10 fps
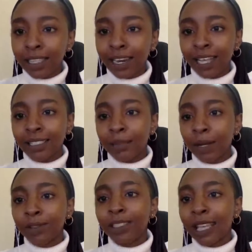that has
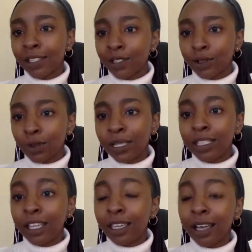about 10 to
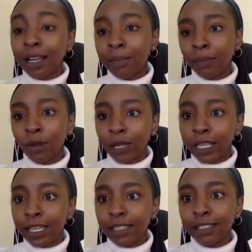20 young
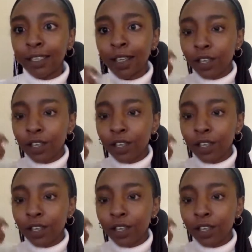employees?